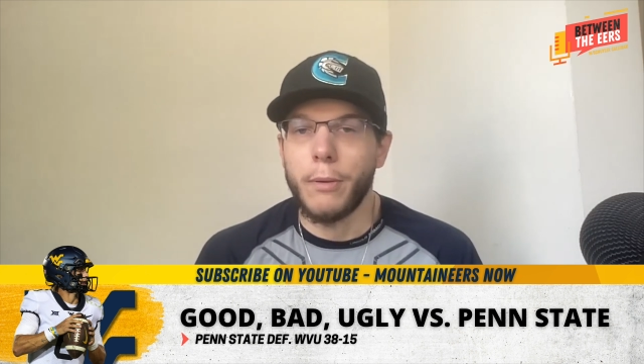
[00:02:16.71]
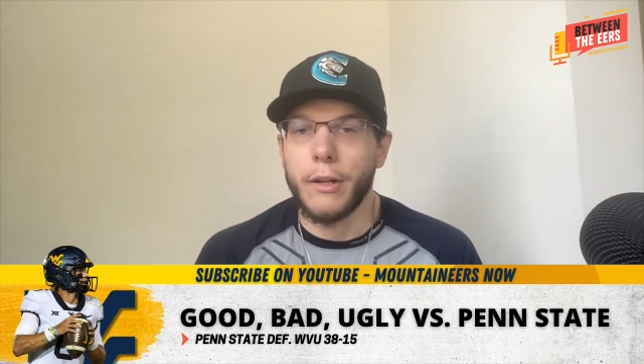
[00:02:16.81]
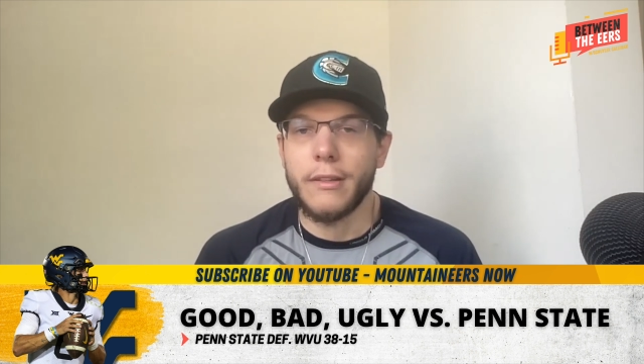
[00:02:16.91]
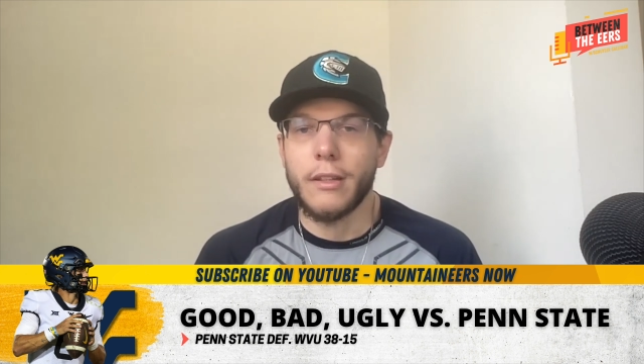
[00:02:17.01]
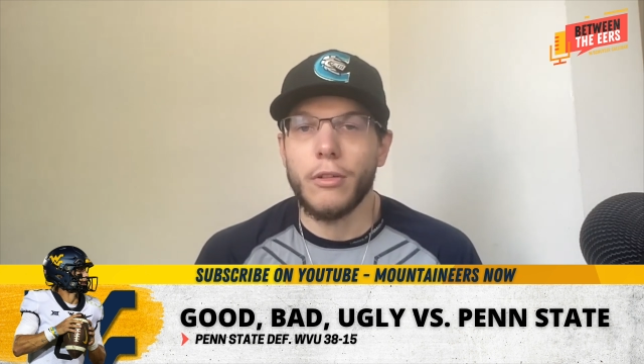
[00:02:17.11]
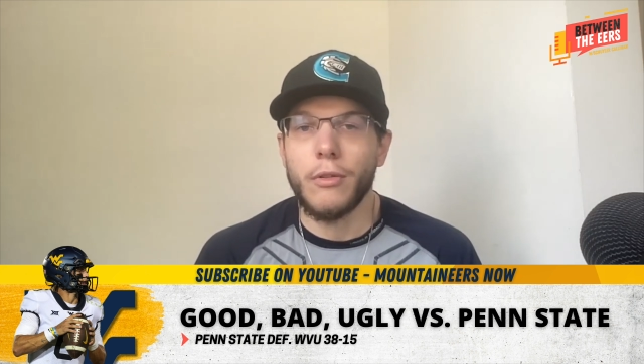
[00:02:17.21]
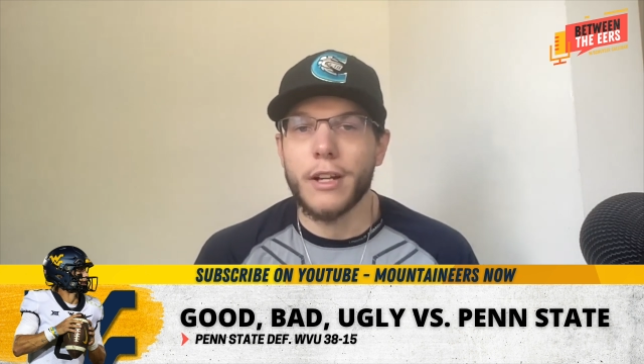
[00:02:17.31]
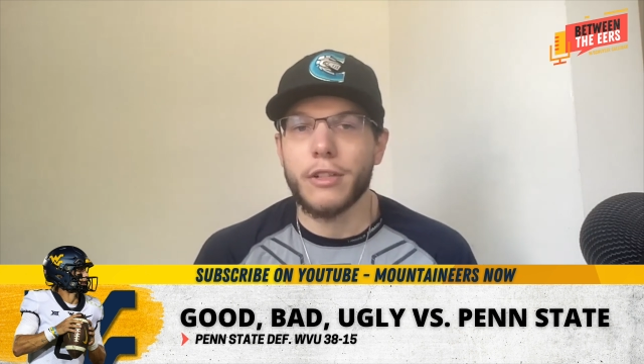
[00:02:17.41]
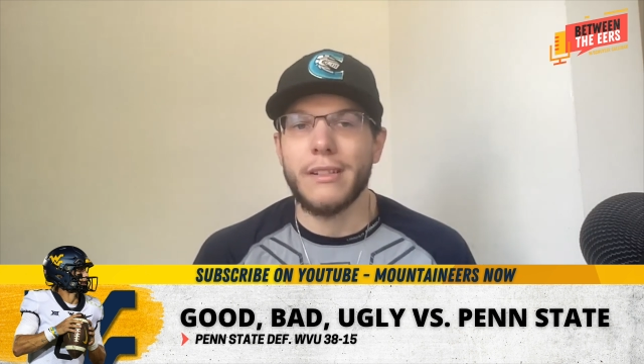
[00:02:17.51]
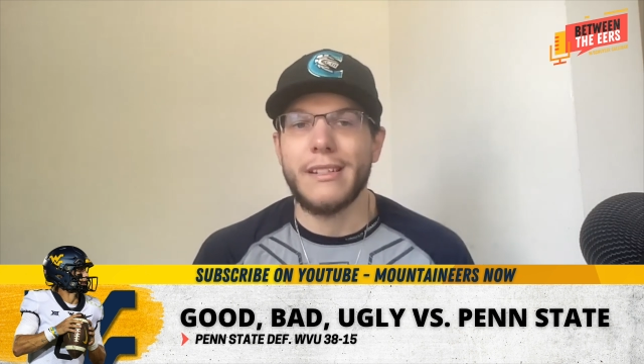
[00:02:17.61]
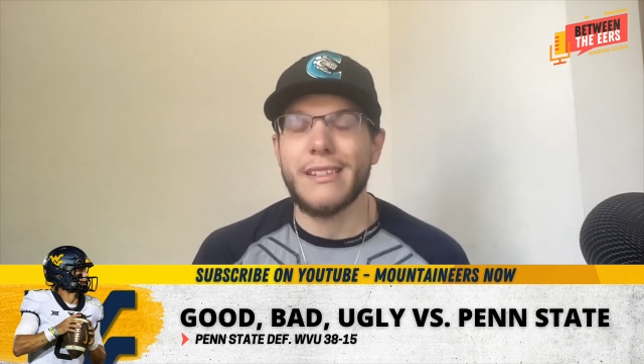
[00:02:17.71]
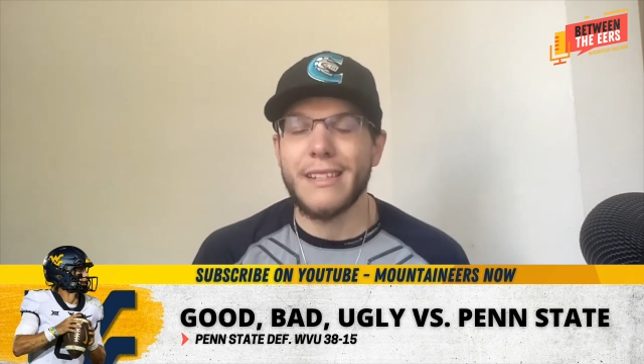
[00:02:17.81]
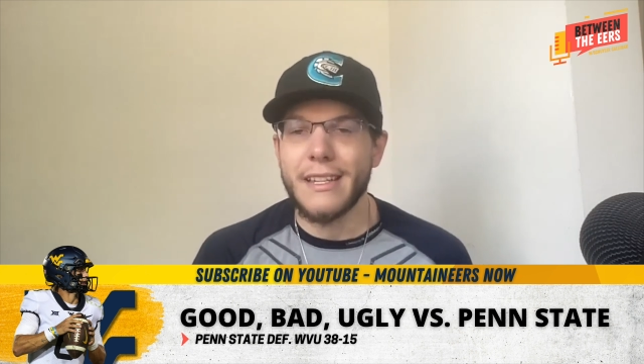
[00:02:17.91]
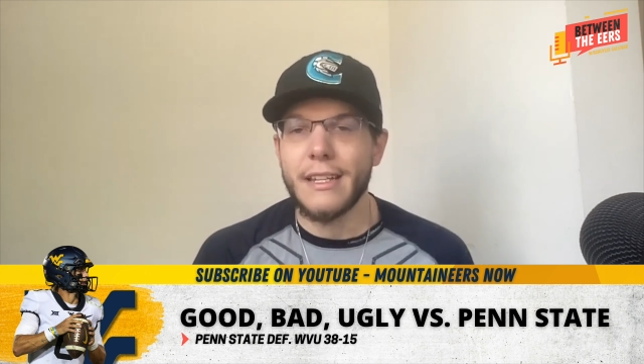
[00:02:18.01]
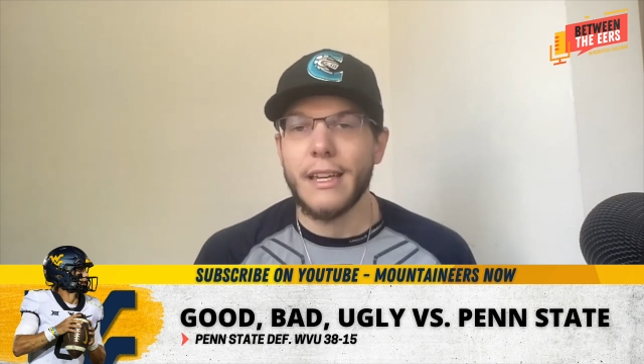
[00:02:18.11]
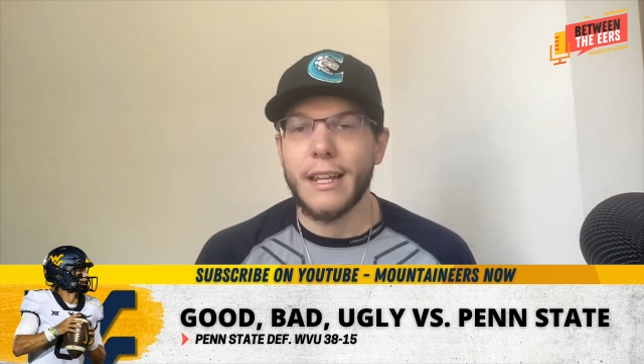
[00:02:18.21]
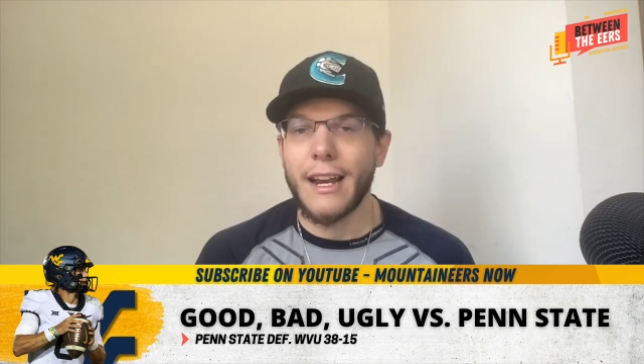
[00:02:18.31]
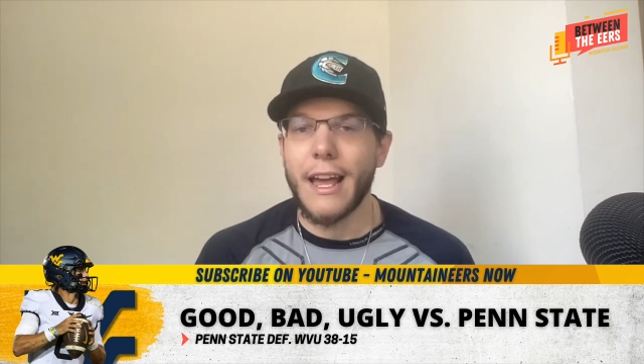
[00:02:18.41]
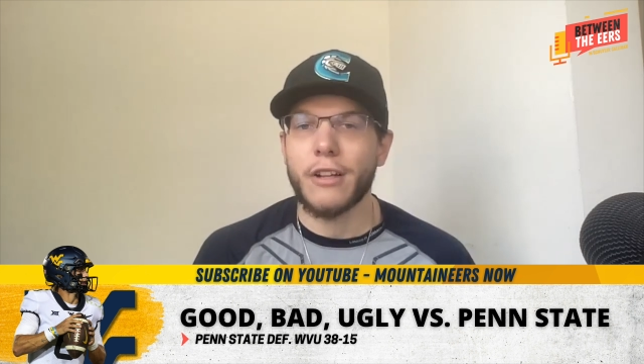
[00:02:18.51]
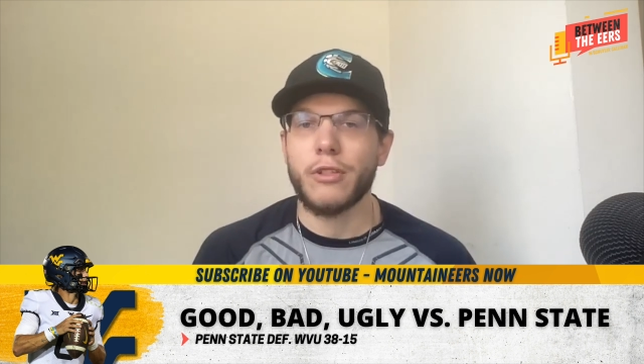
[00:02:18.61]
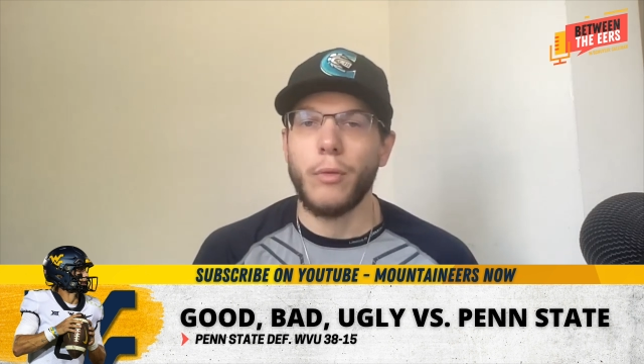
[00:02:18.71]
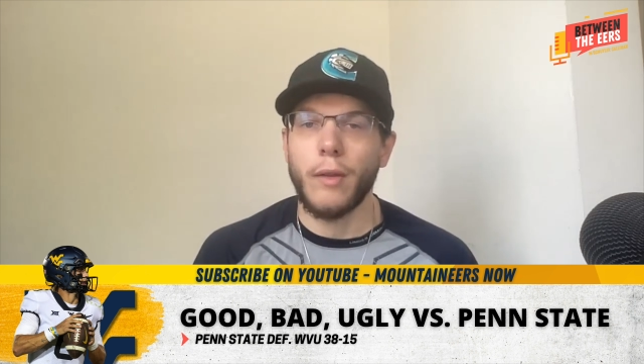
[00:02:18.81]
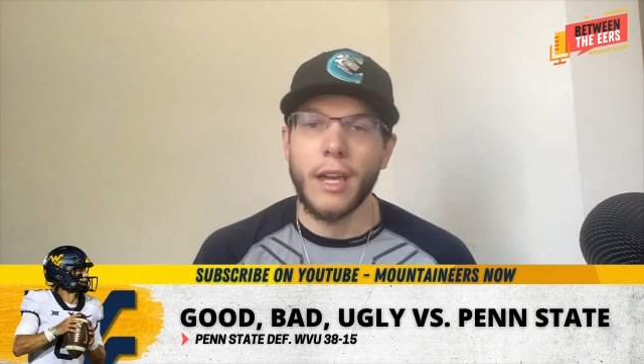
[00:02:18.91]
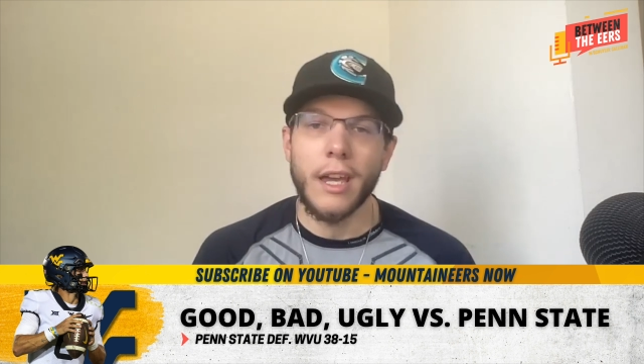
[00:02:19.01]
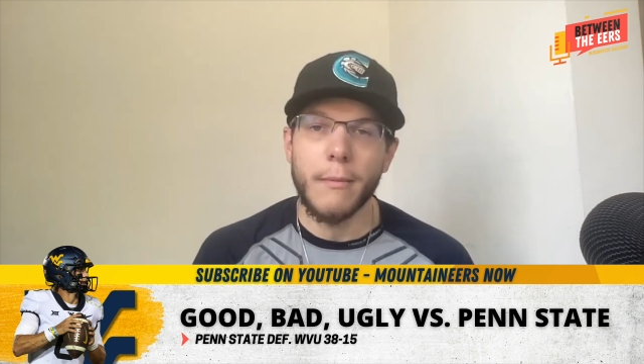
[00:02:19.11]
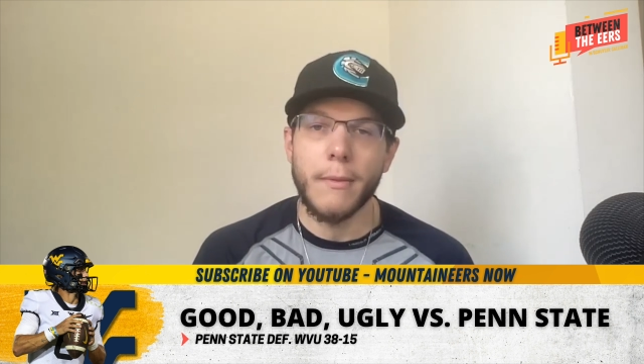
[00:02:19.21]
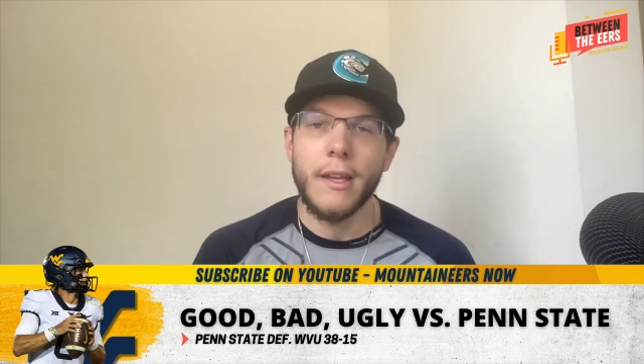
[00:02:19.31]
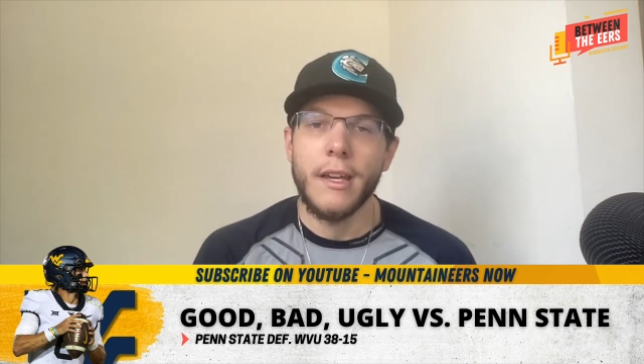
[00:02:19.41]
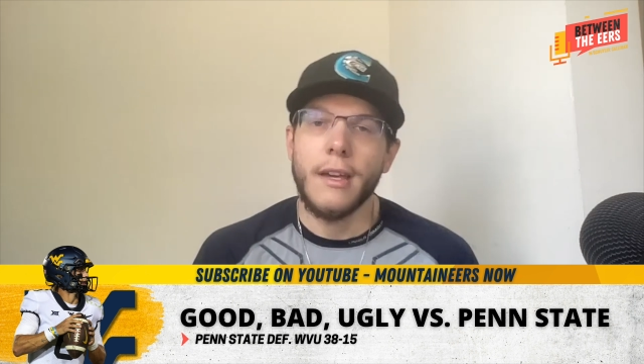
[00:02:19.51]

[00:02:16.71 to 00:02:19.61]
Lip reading: But until you actually see it in an actual game,